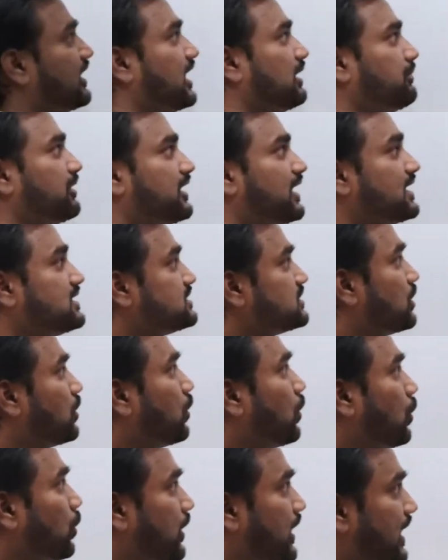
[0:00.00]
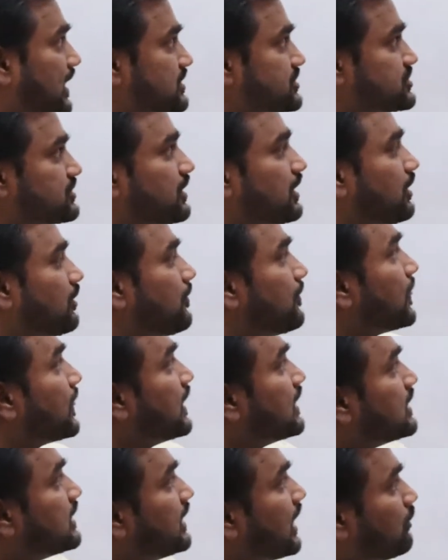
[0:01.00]
name it as O dash.
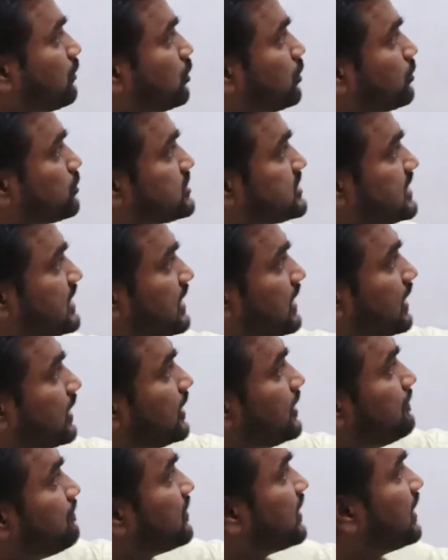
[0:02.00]
Now you could see here